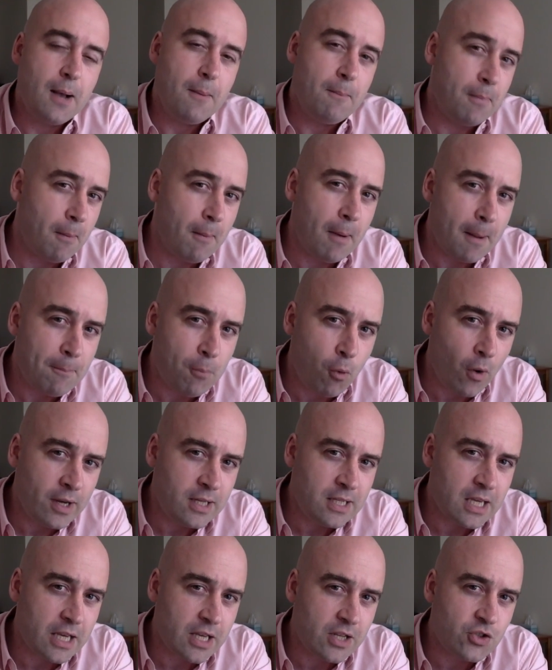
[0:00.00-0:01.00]
But my
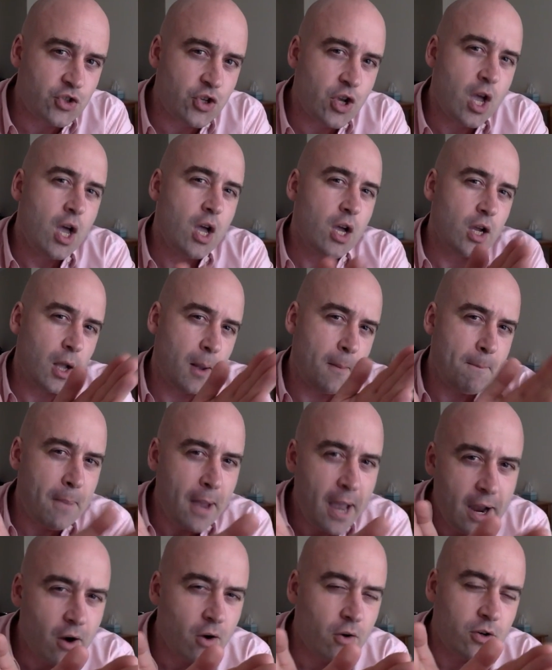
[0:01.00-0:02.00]
point is,
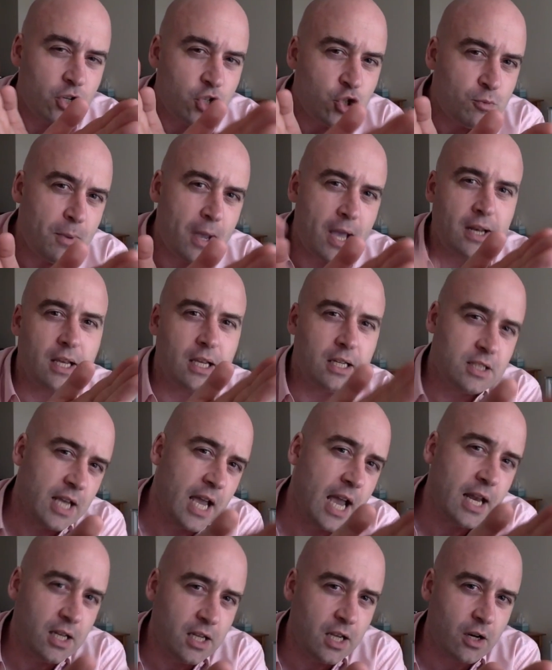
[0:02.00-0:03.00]
compared to spending
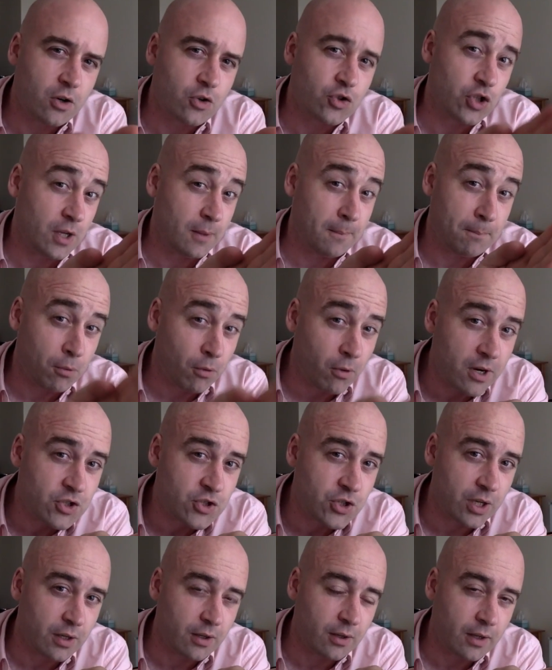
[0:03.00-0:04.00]
10 years in
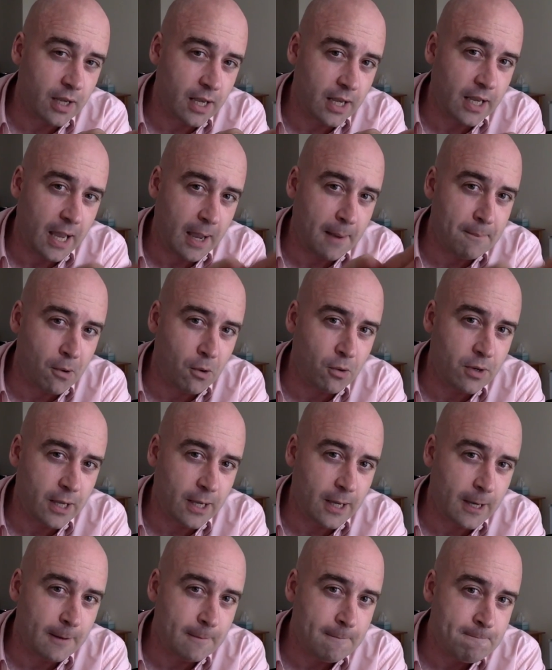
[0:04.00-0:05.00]
prison in
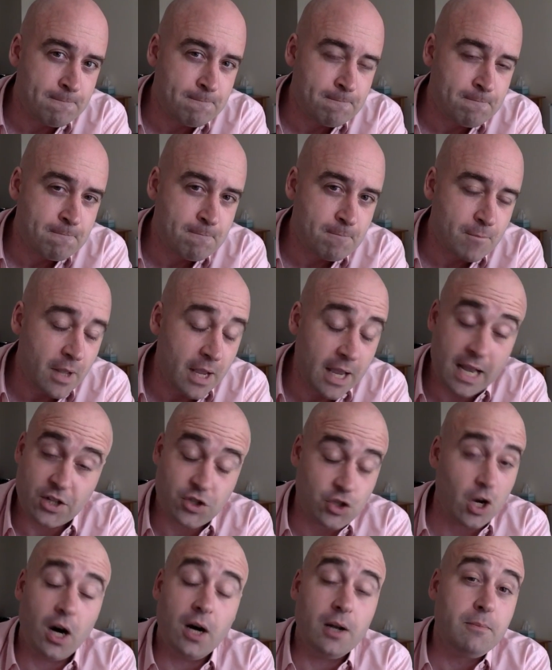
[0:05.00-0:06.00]
Cambodia,
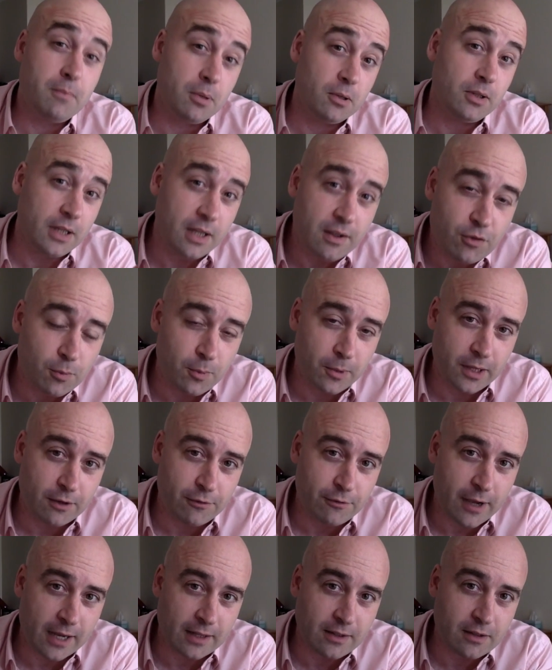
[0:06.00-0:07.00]
it's unbelievably
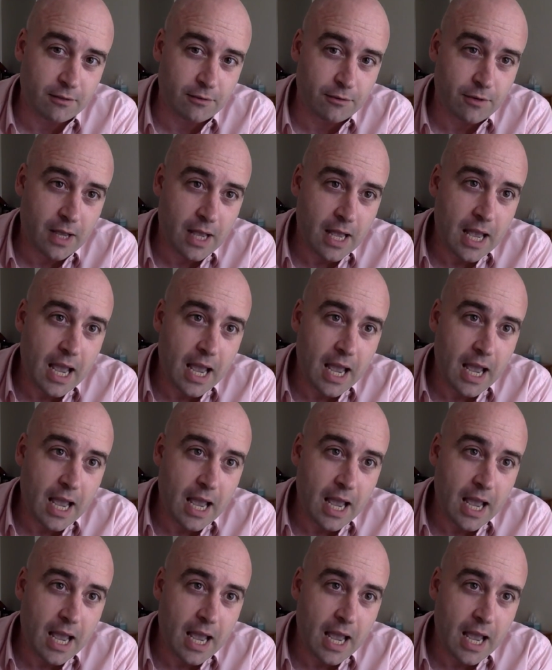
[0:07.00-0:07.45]
effective.